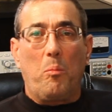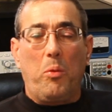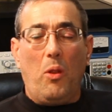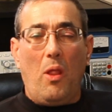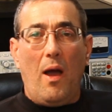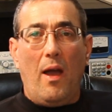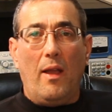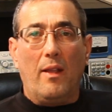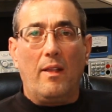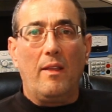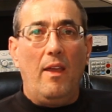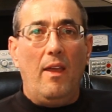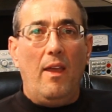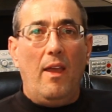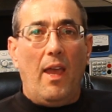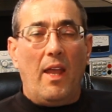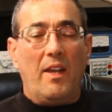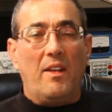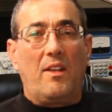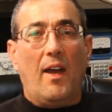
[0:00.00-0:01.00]
plug
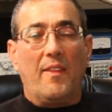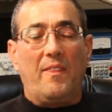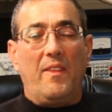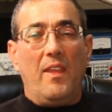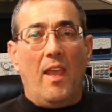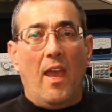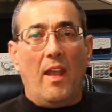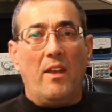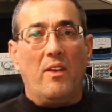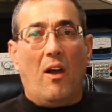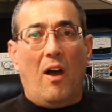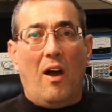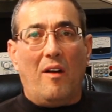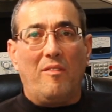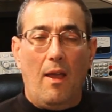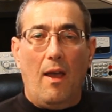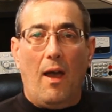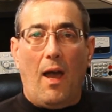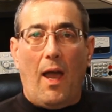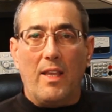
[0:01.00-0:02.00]
and cut the end
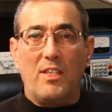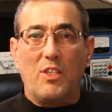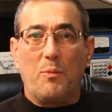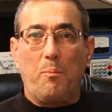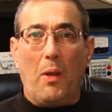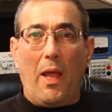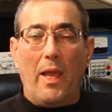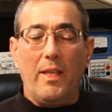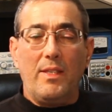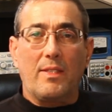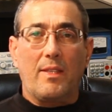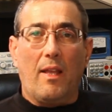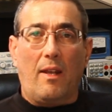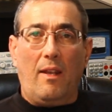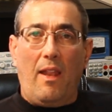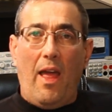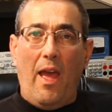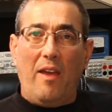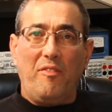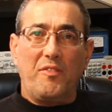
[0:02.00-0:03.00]
off. I spliced the
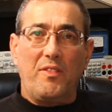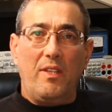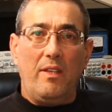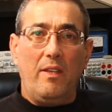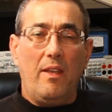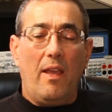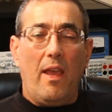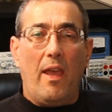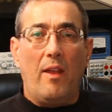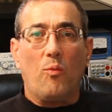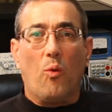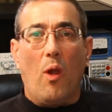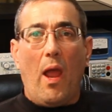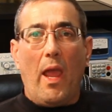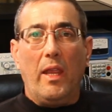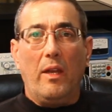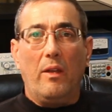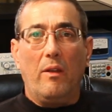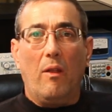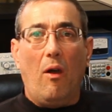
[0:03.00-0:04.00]
left and
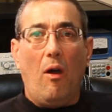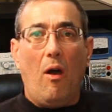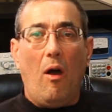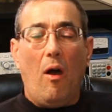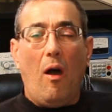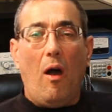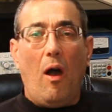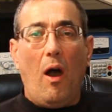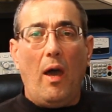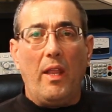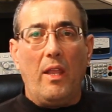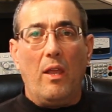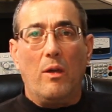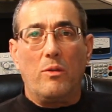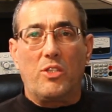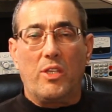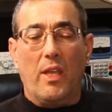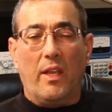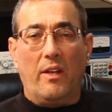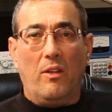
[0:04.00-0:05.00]
right audio
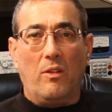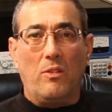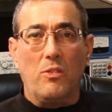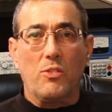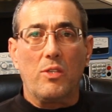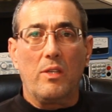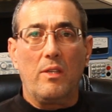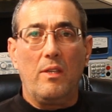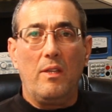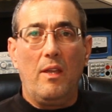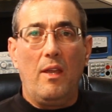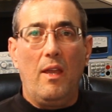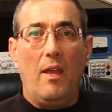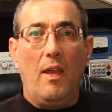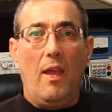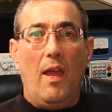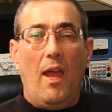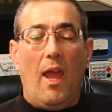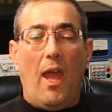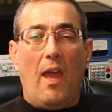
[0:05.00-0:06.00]
signals
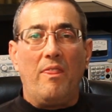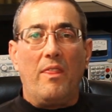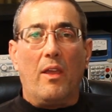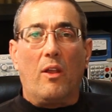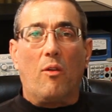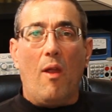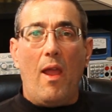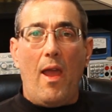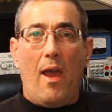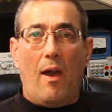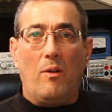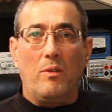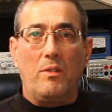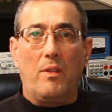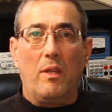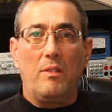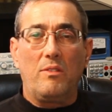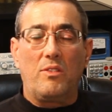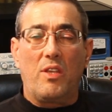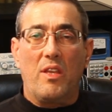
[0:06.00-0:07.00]
and the ground
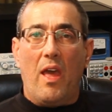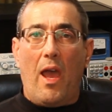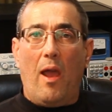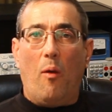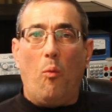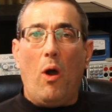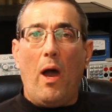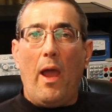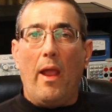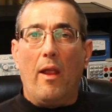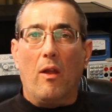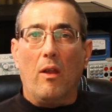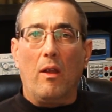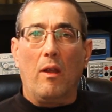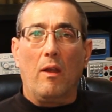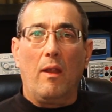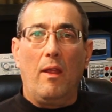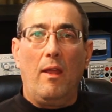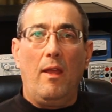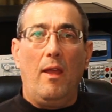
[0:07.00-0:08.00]
to that wire,
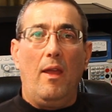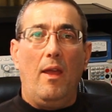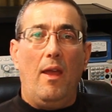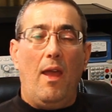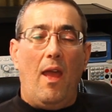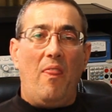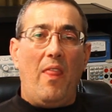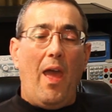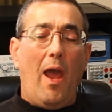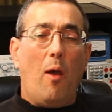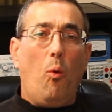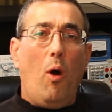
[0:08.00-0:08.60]
and that